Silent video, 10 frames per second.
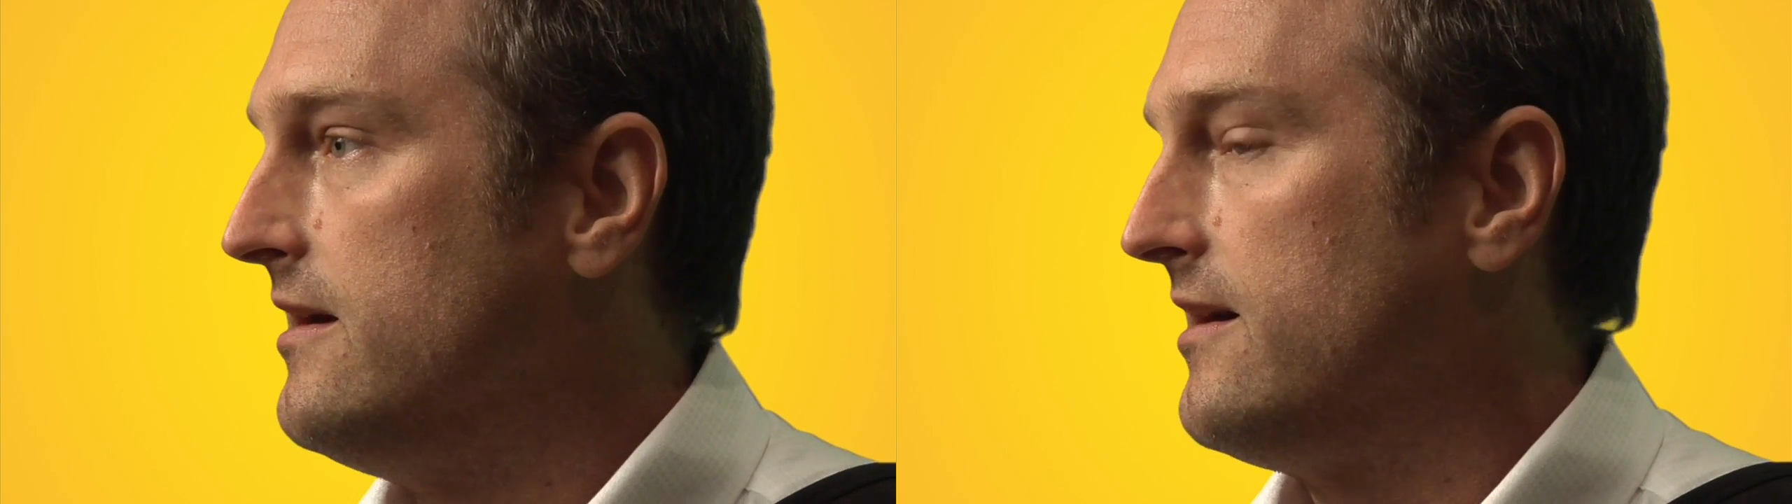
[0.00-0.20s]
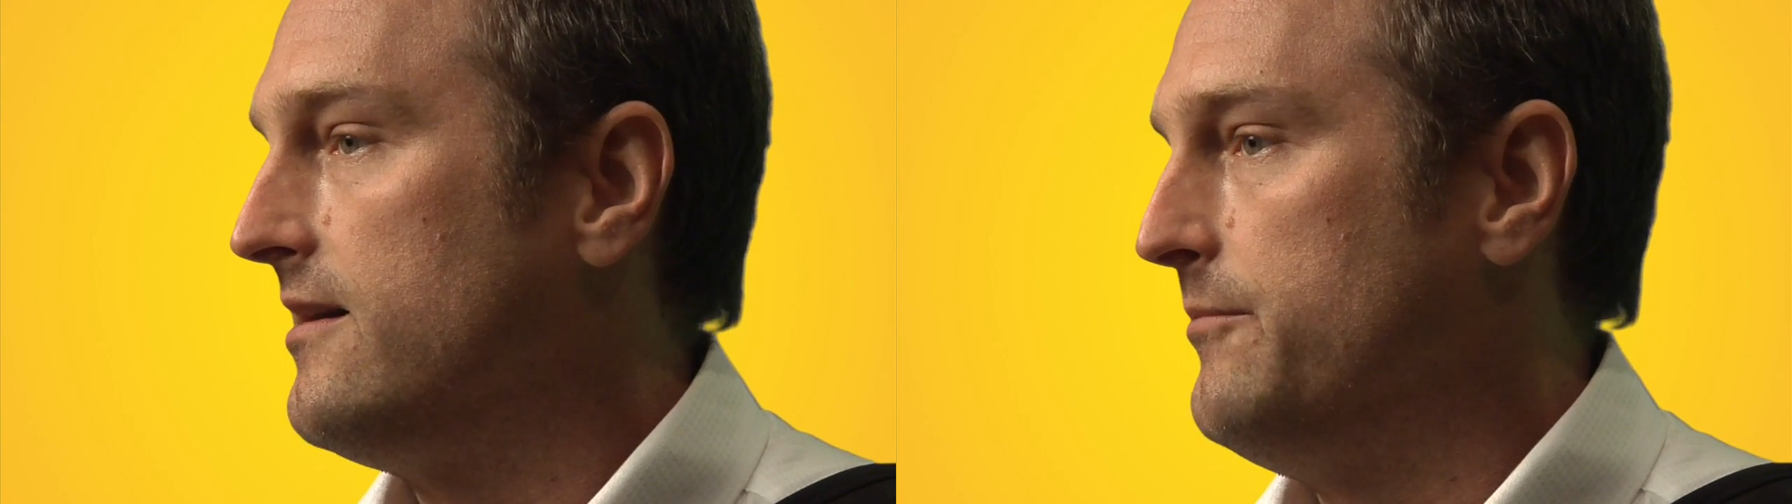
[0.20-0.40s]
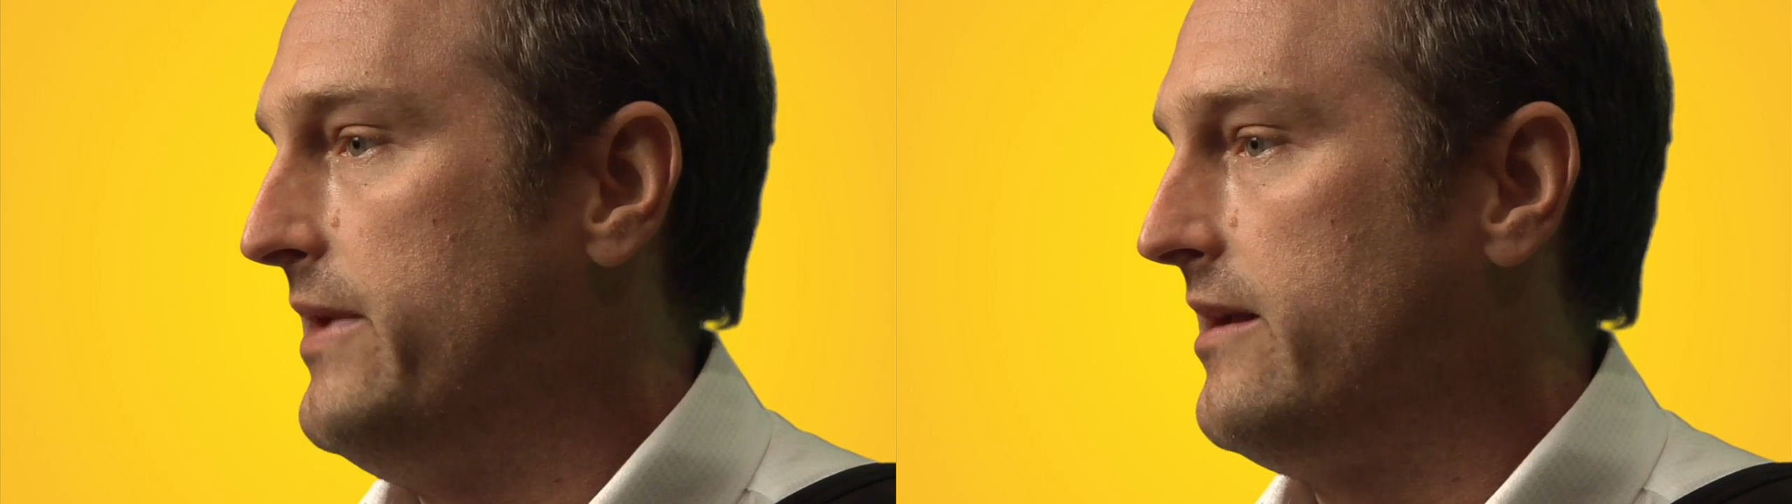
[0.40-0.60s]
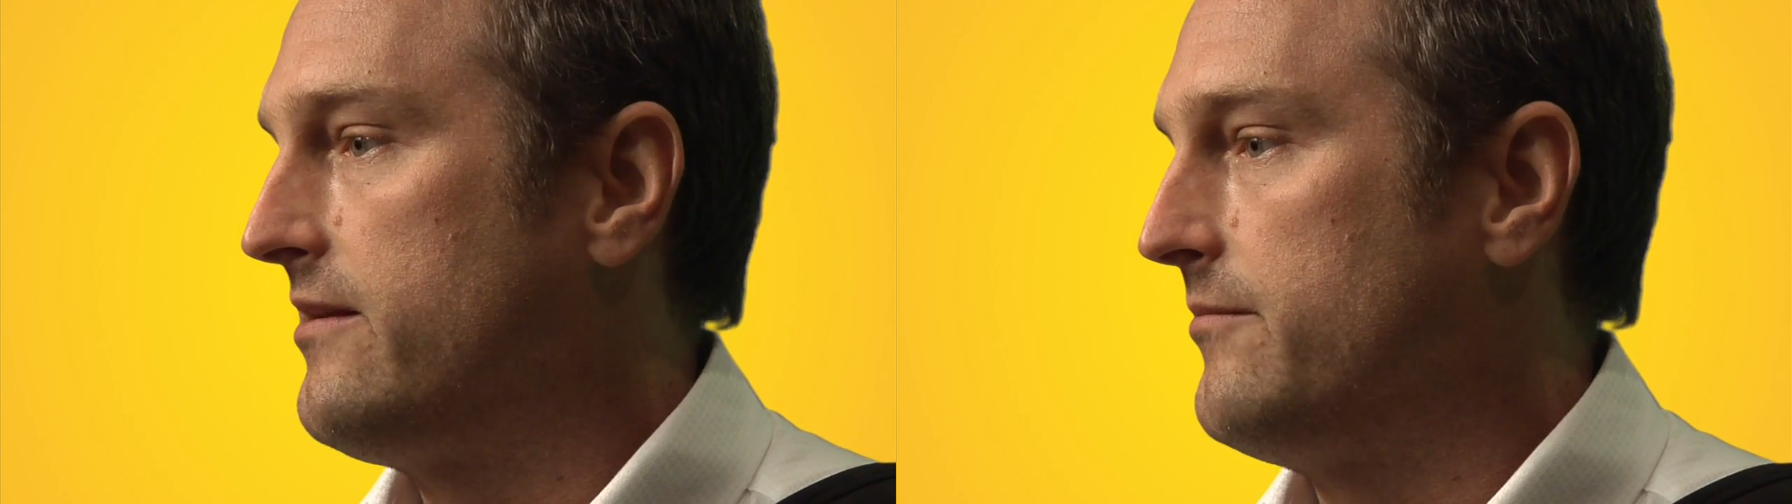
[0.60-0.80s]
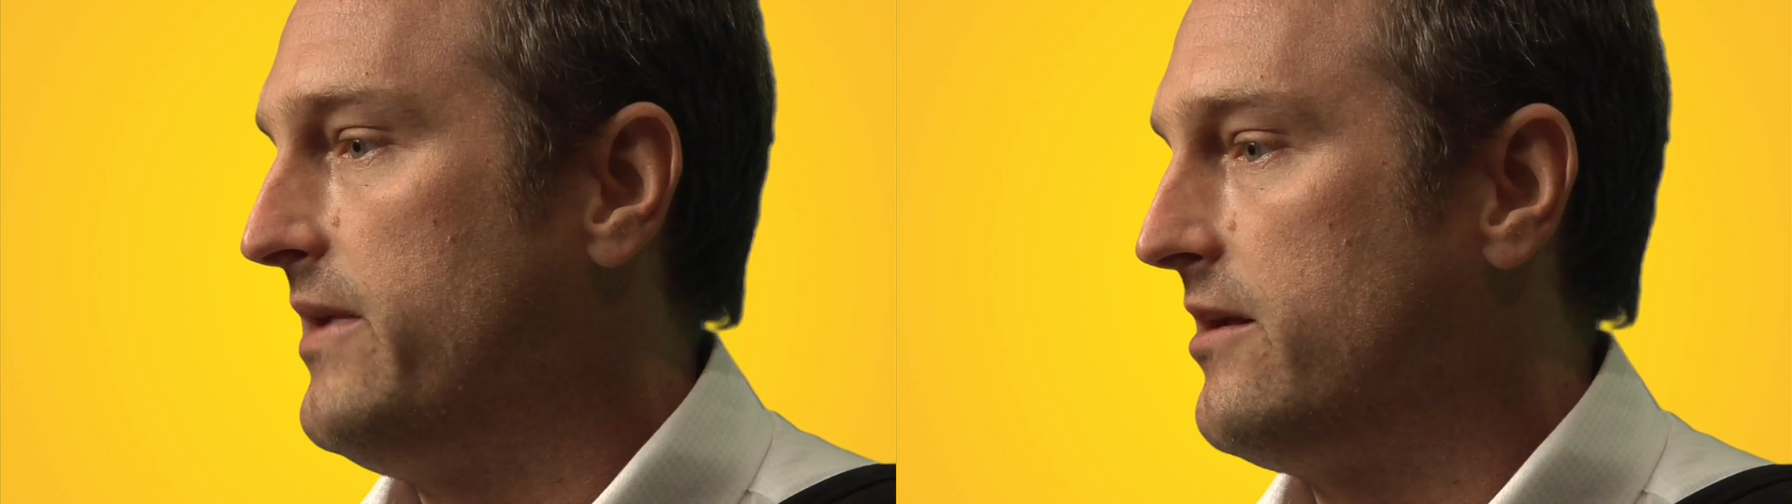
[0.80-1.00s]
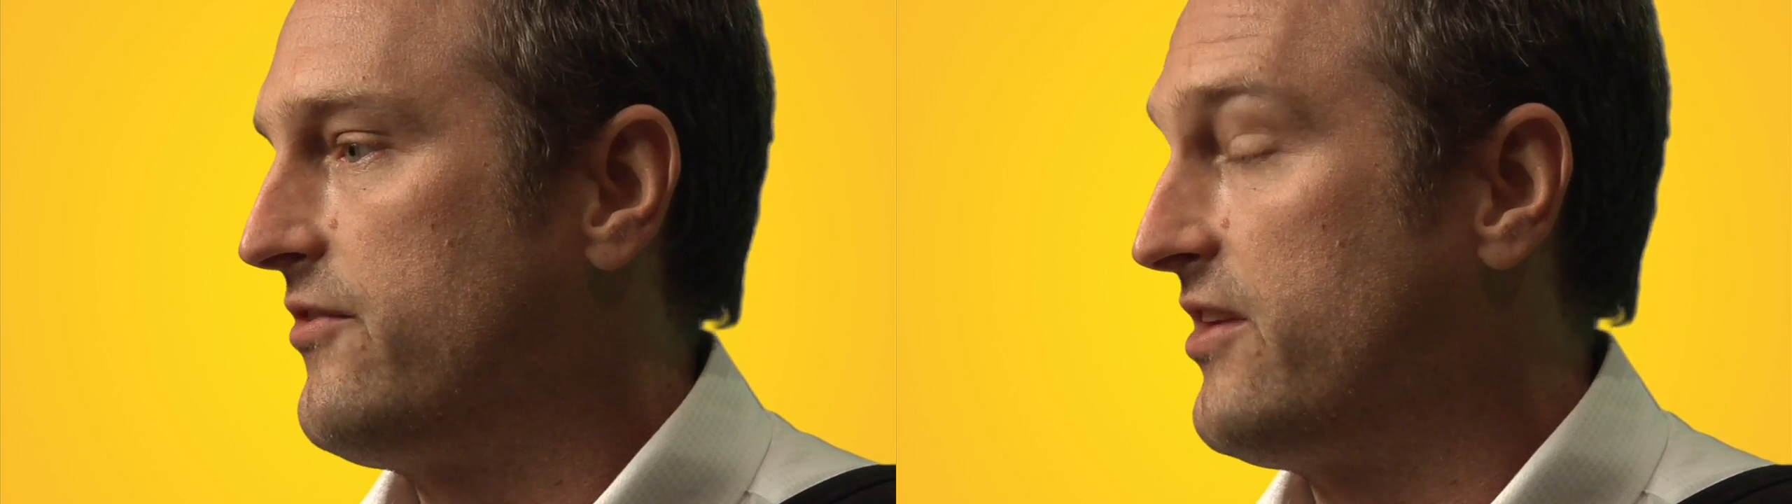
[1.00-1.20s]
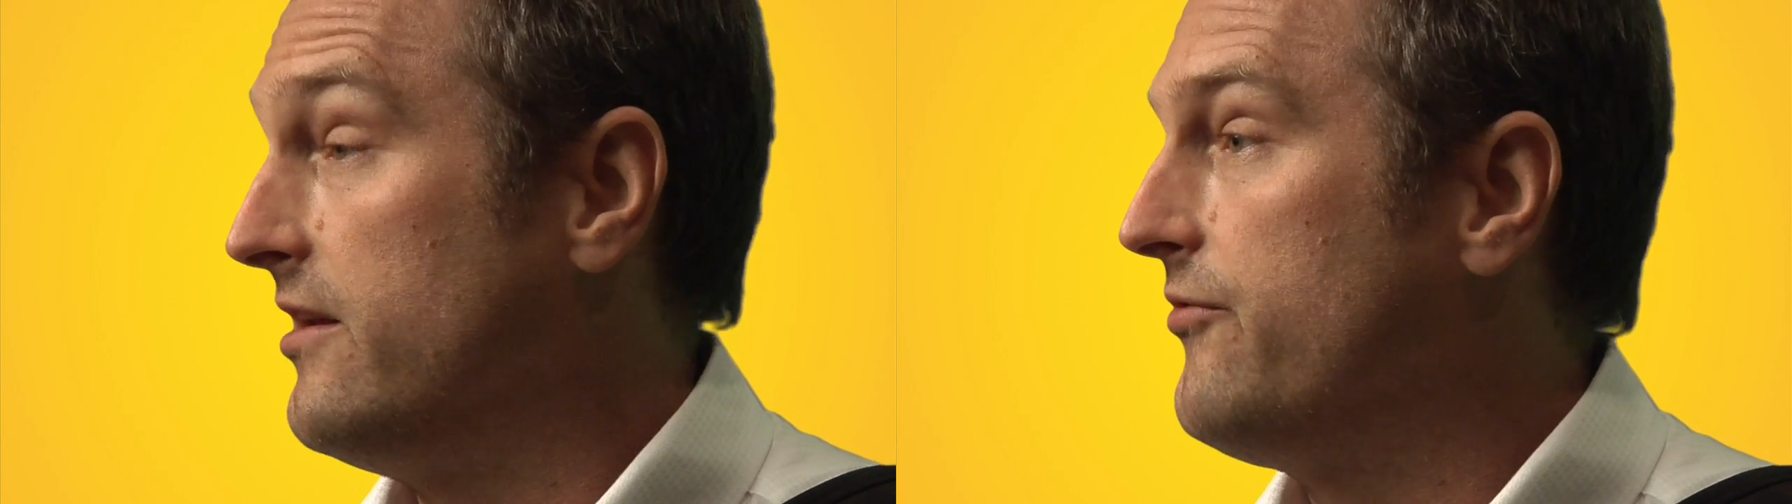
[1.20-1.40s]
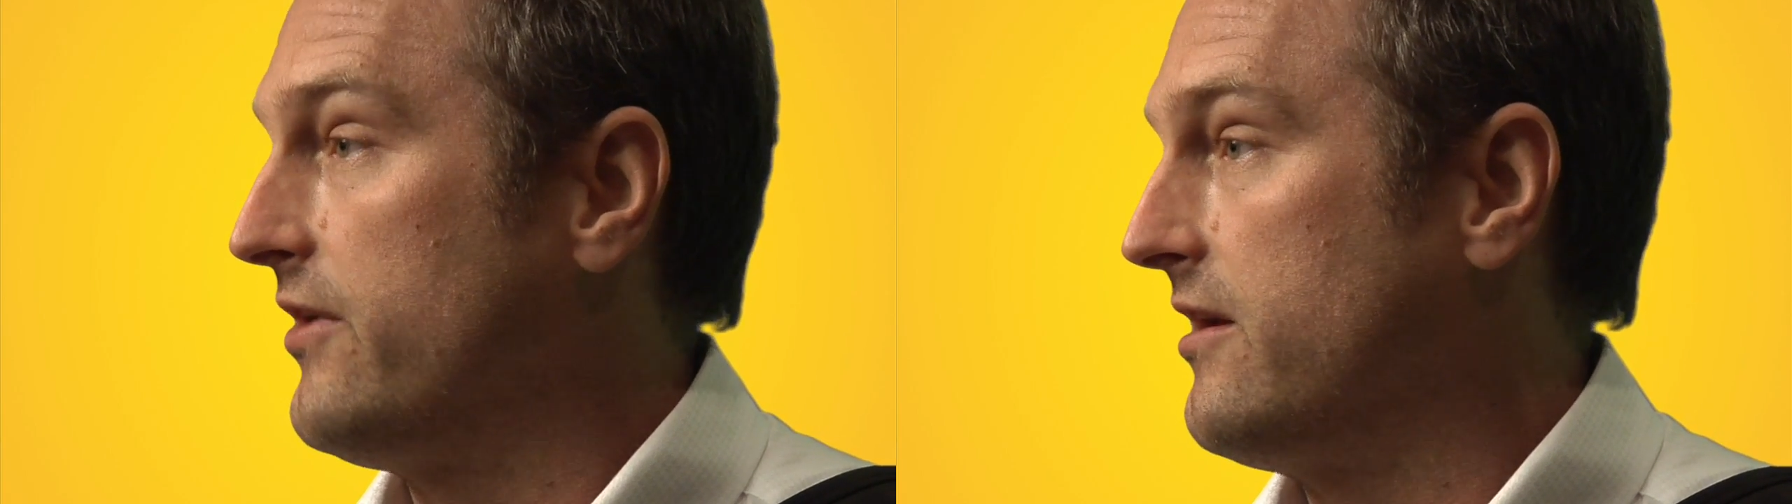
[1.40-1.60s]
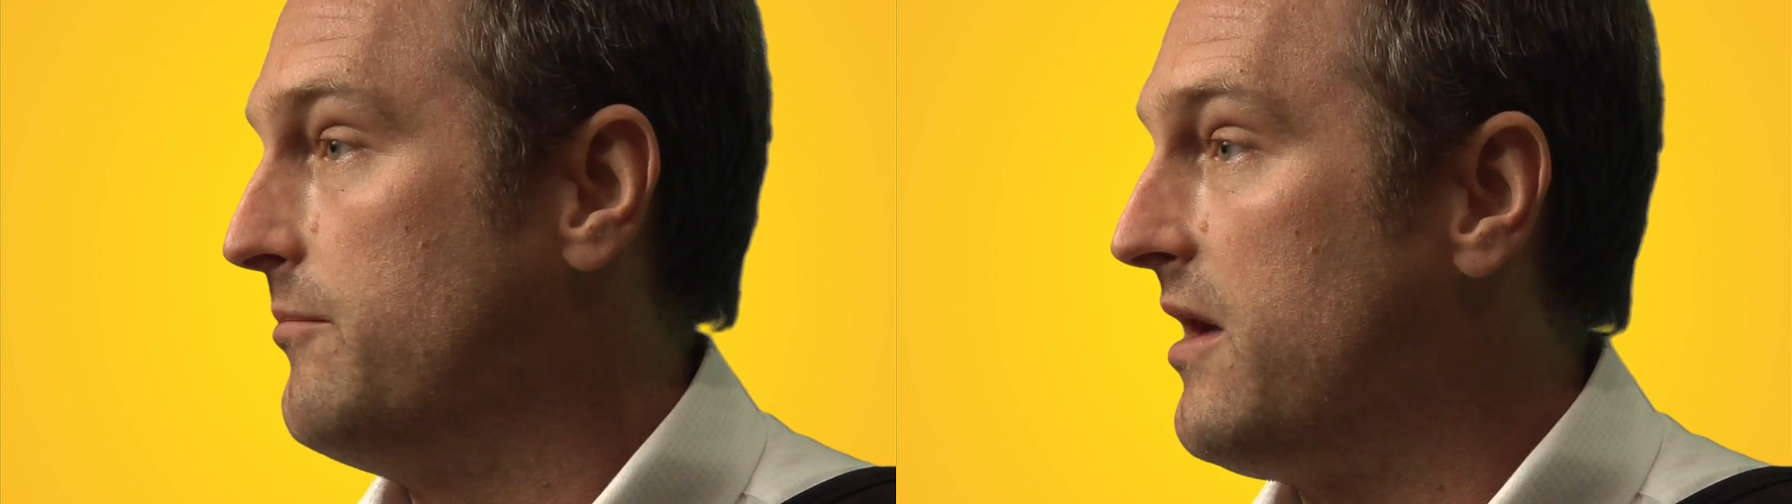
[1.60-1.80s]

uh, make make significant